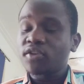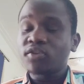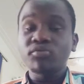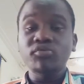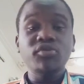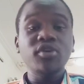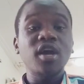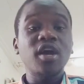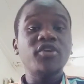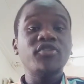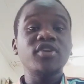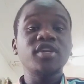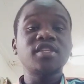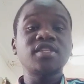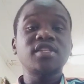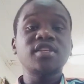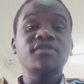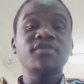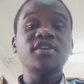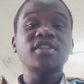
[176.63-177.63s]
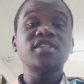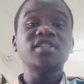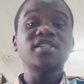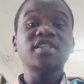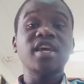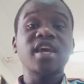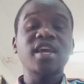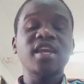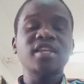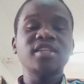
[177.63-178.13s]

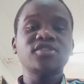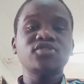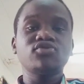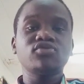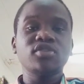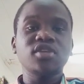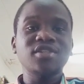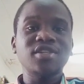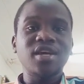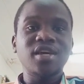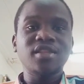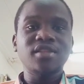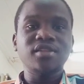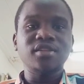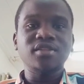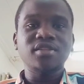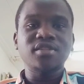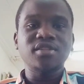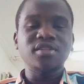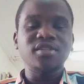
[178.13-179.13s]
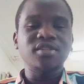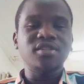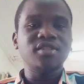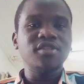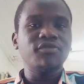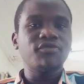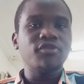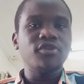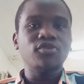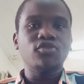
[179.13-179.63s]
379 student athletes in
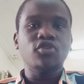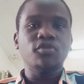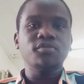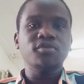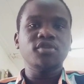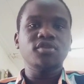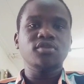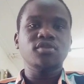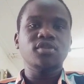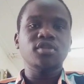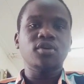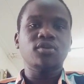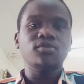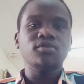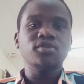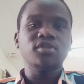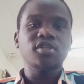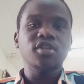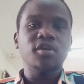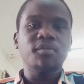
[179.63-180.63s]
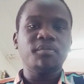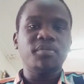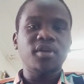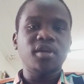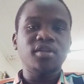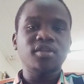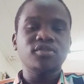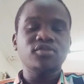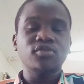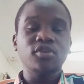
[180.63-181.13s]
different competitions are going to
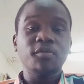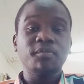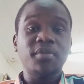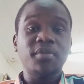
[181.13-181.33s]
take